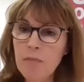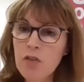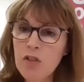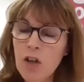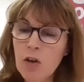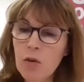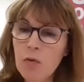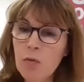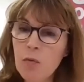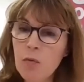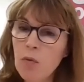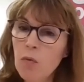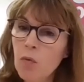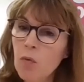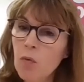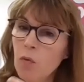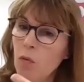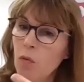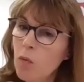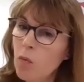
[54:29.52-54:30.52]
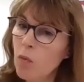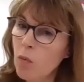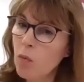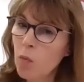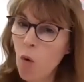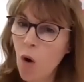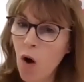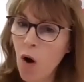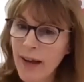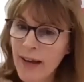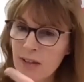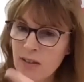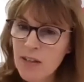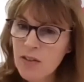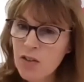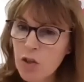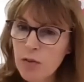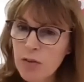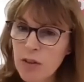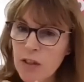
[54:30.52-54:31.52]
So why is
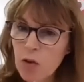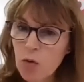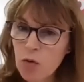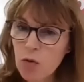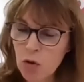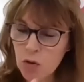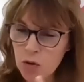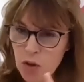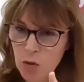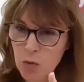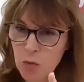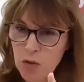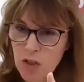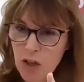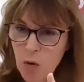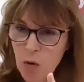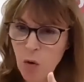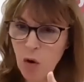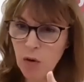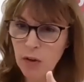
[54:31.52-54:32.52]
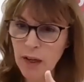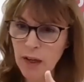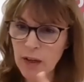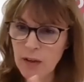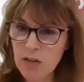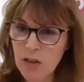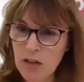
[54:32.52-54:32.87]
it, do you think your doctors were so honest?